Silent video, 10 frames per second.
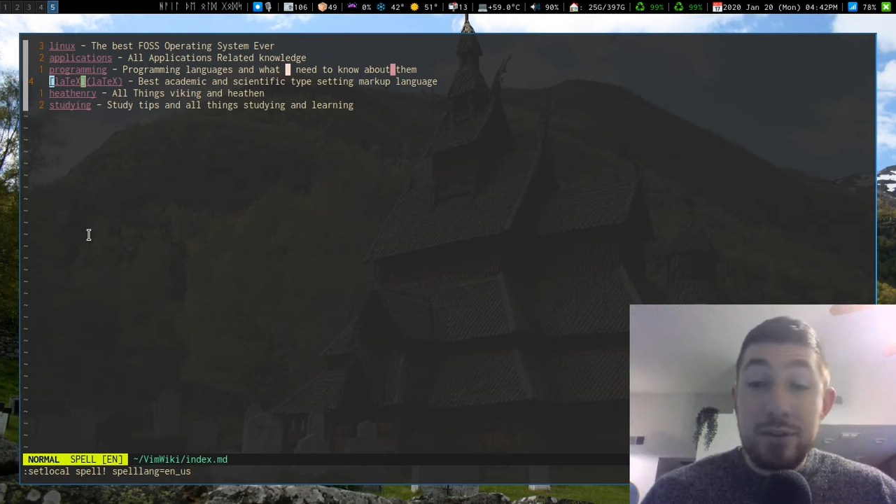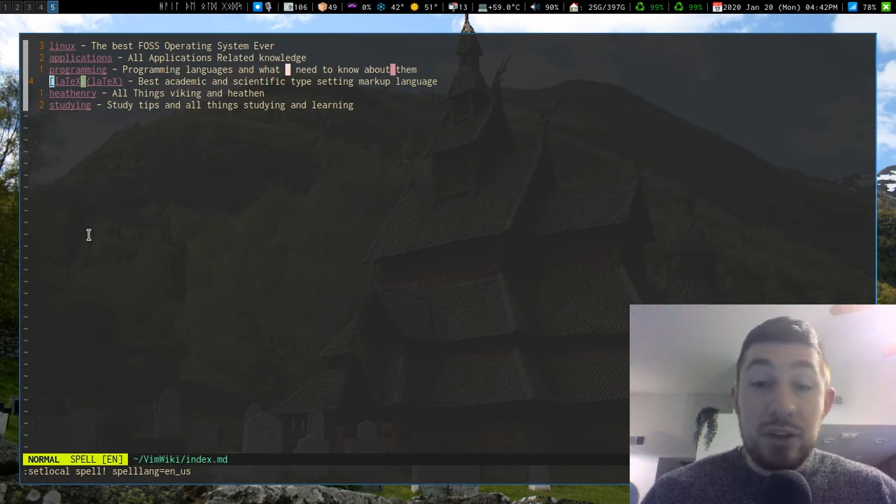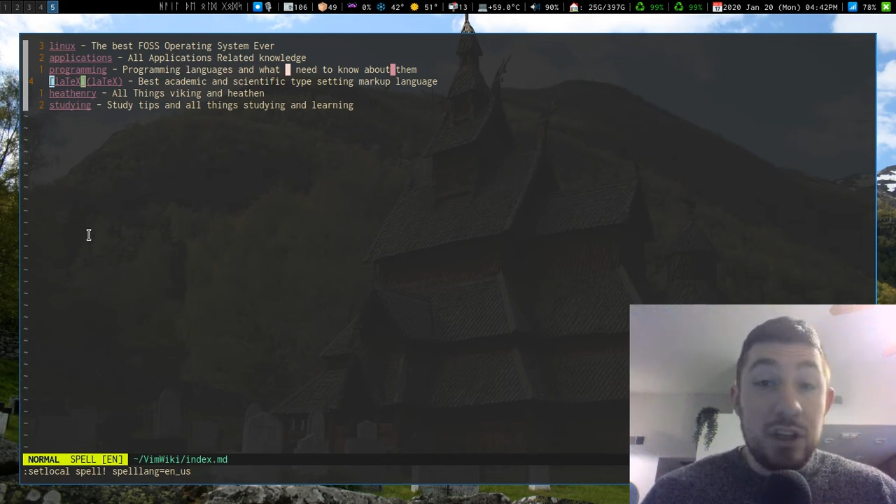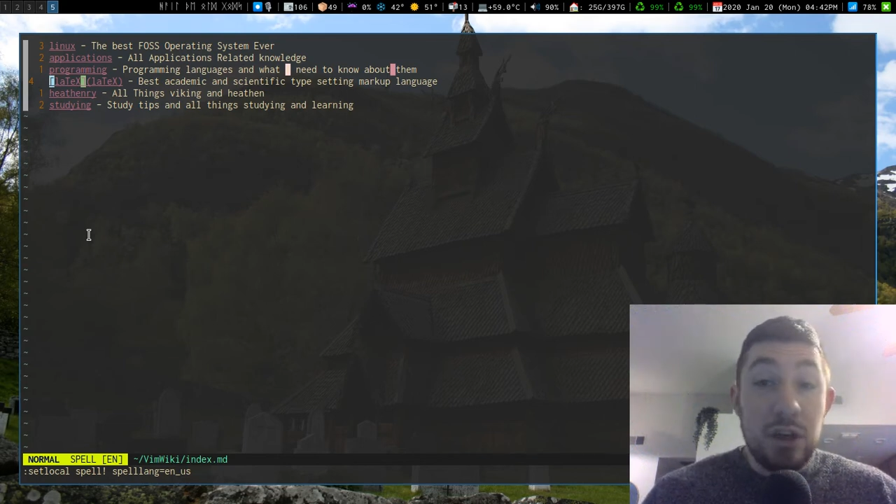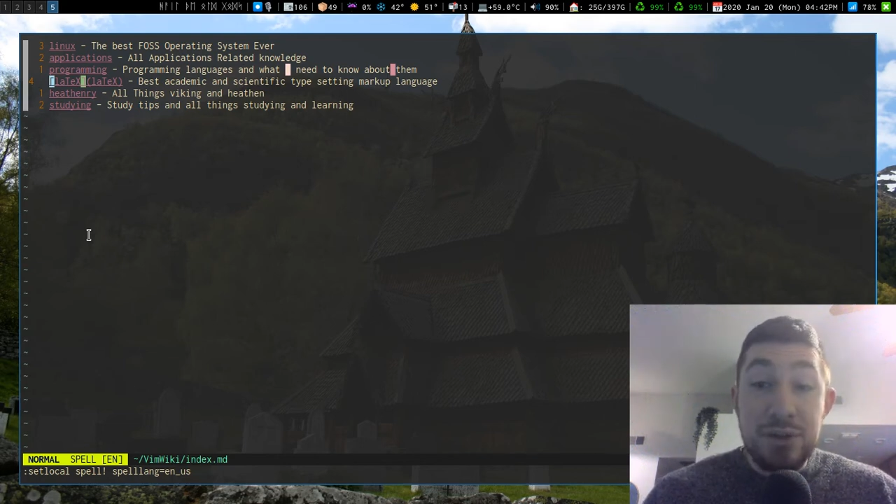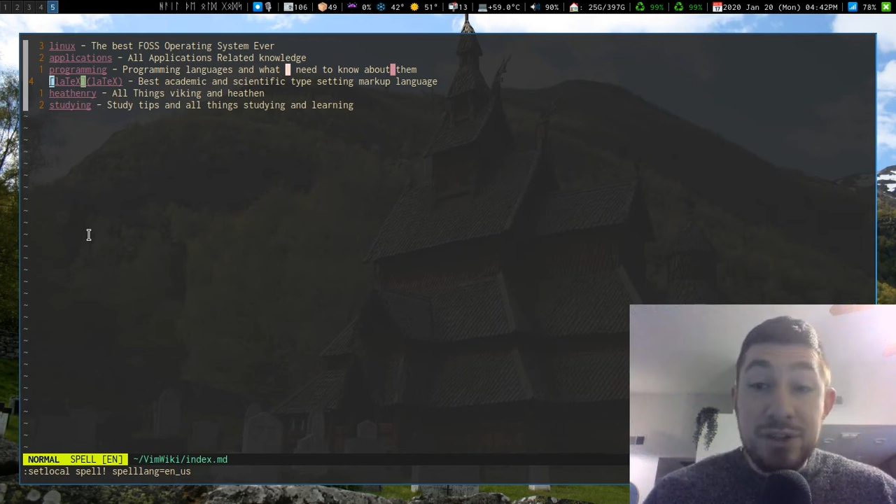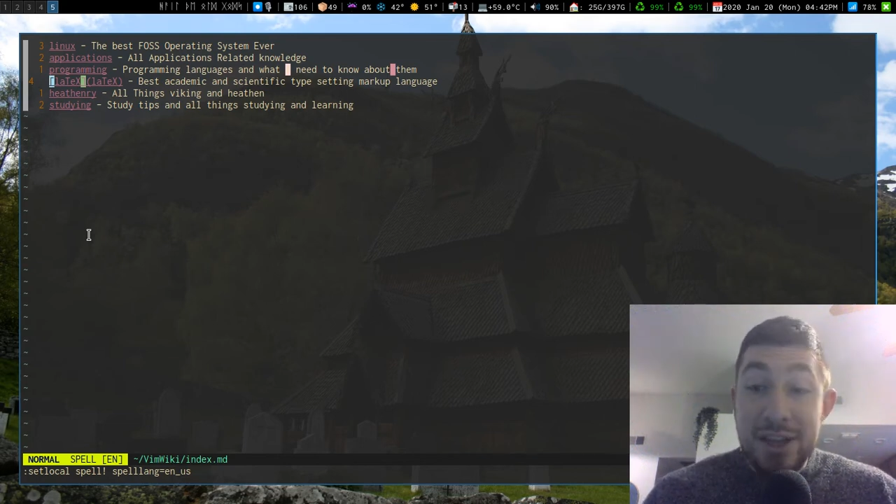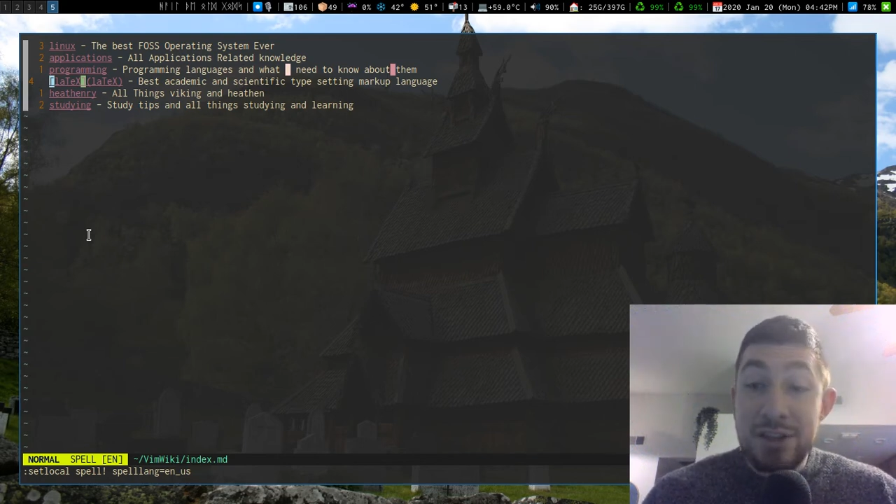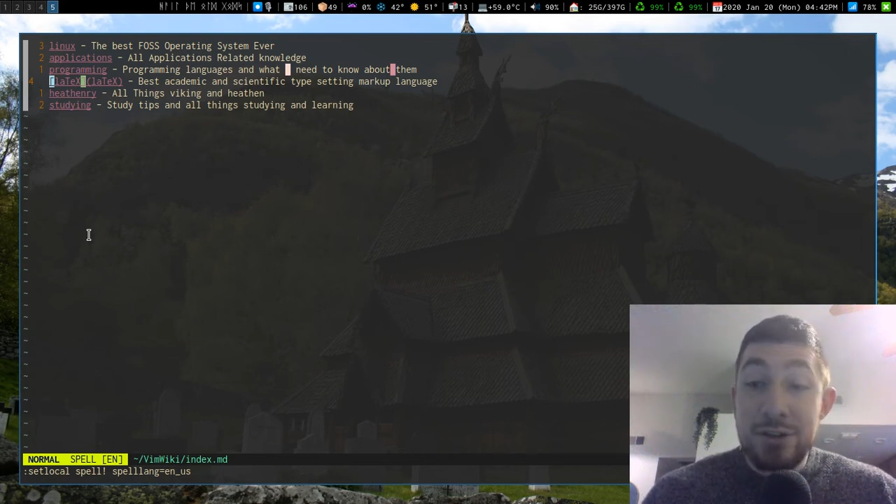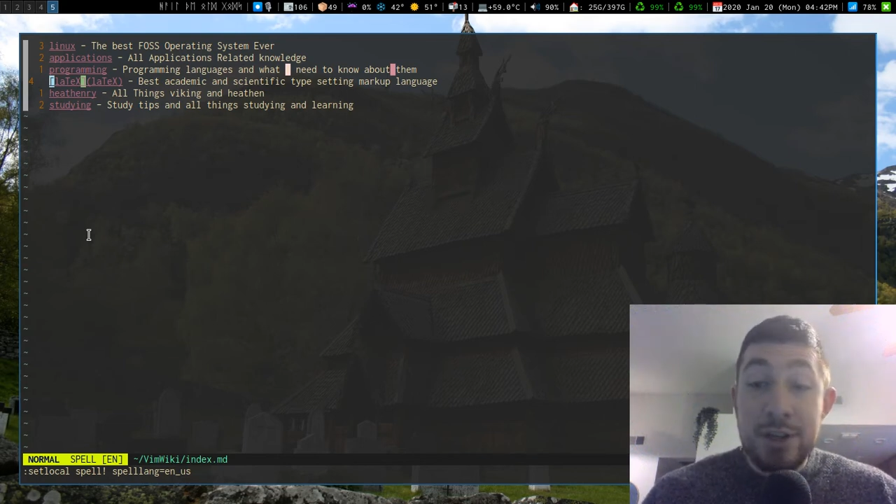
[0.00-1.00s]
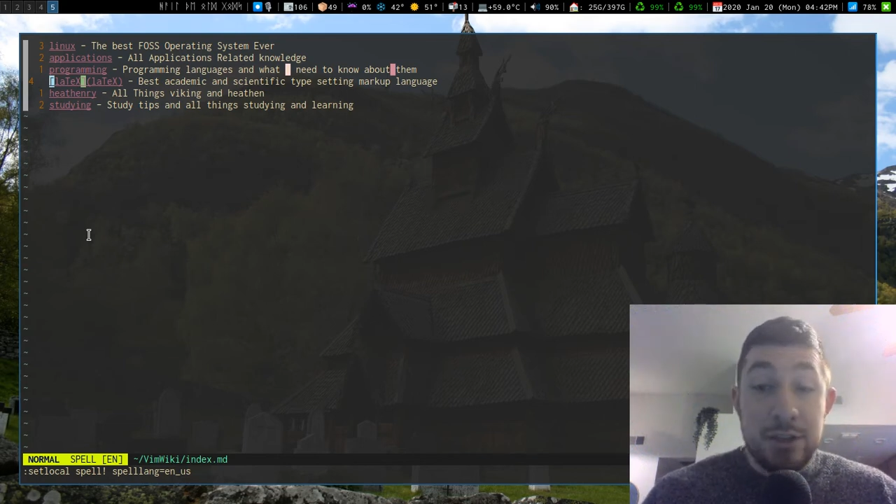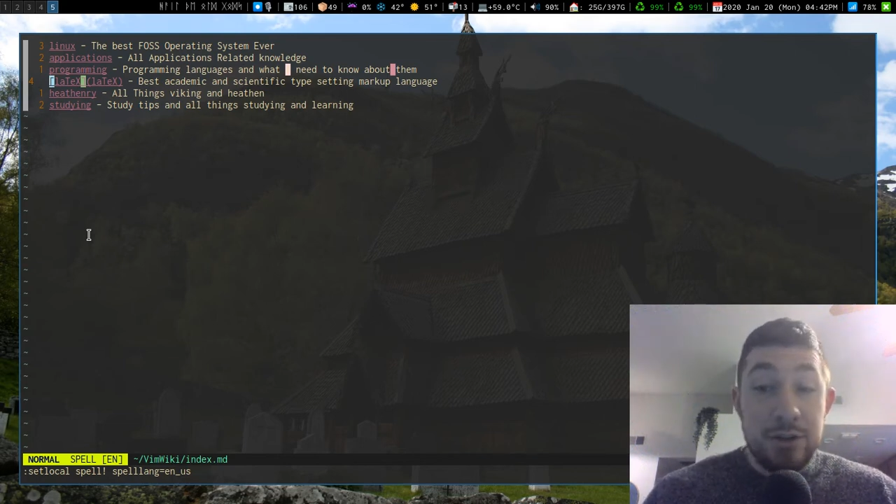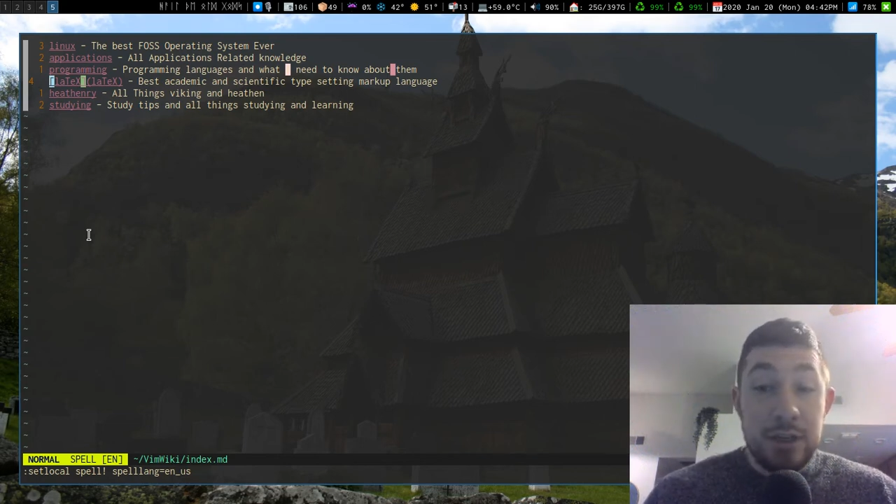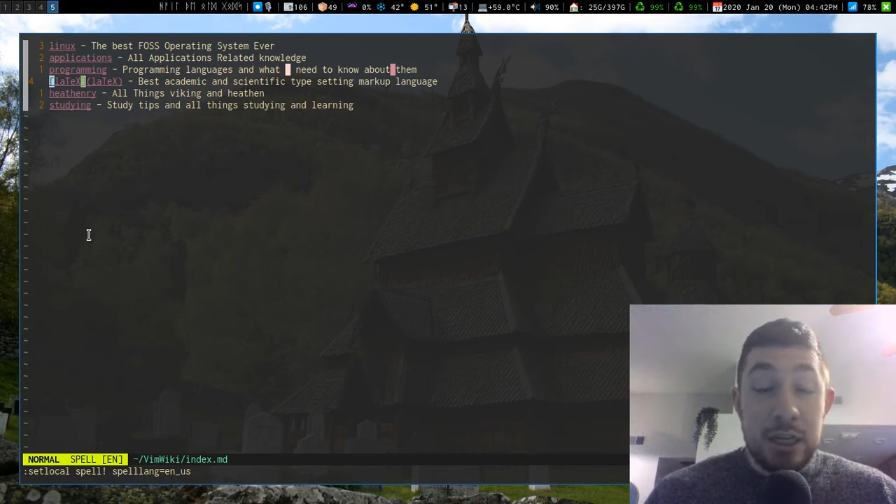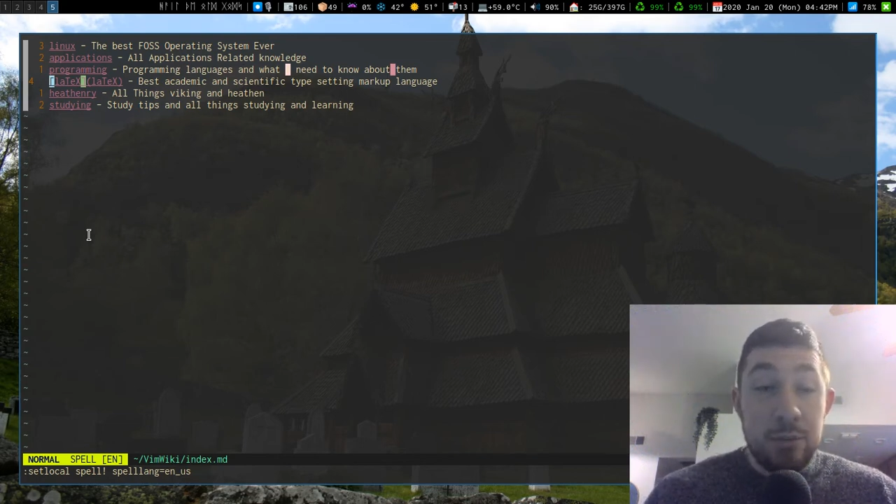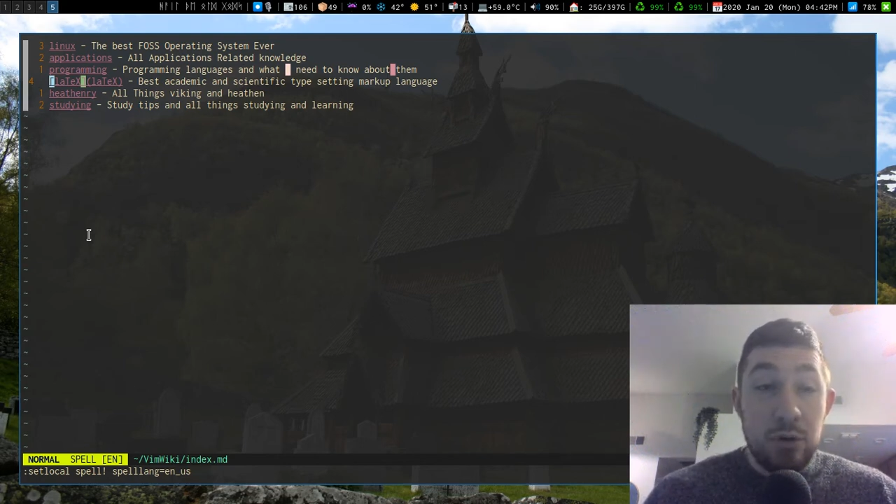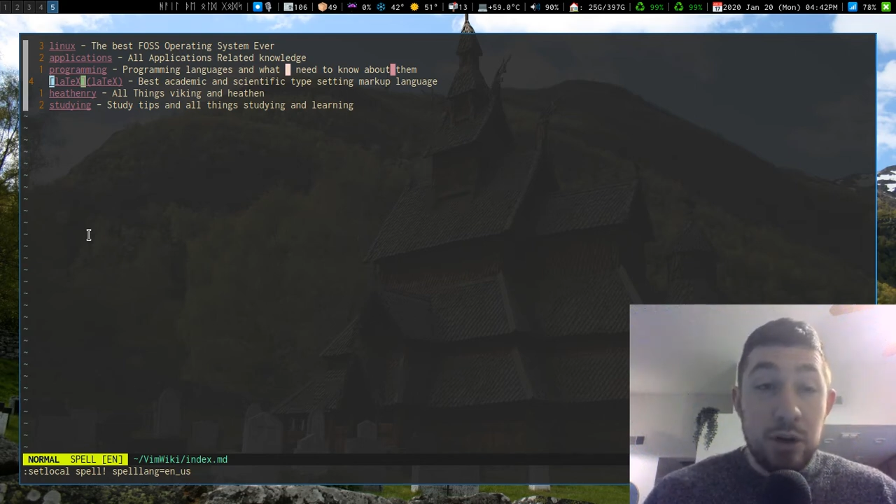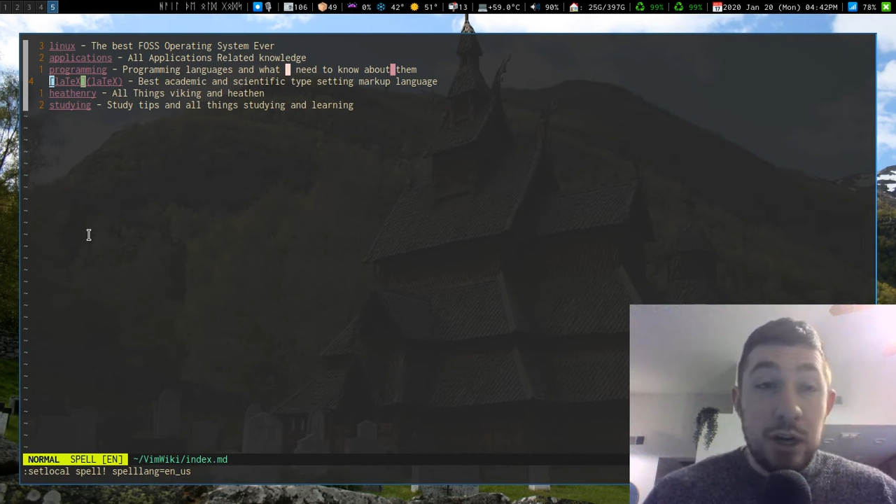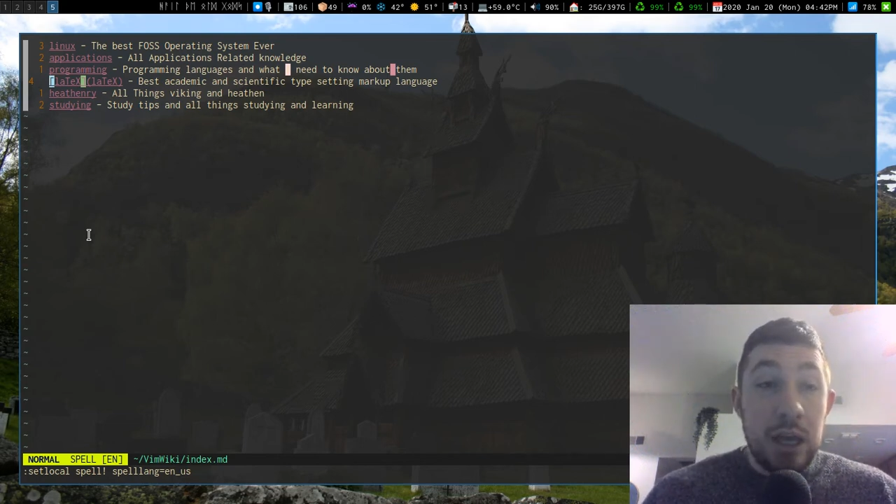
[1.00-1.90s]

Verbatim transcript: need to go into that directory anymore.